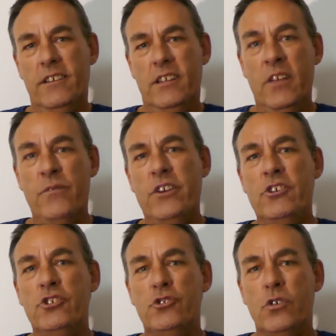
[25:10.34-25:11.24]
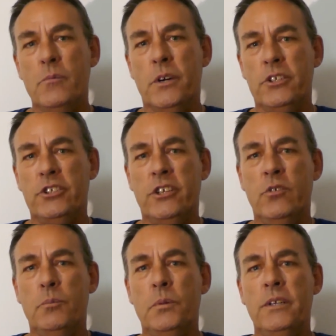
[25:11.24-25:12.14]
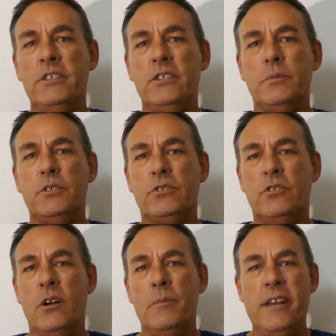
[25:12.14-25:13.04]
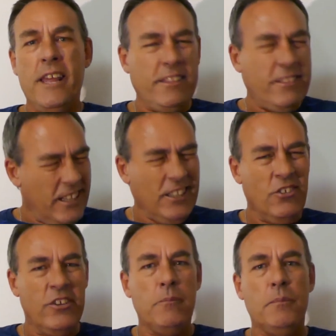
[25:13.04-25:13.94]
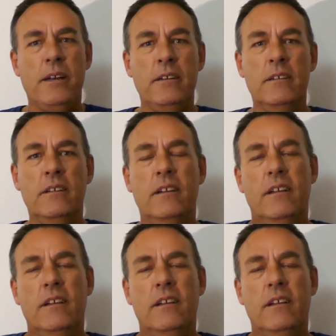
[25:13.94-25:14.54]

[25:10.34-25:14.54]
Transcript: If you'd enjoy my channel, please subscribe and hit that like button.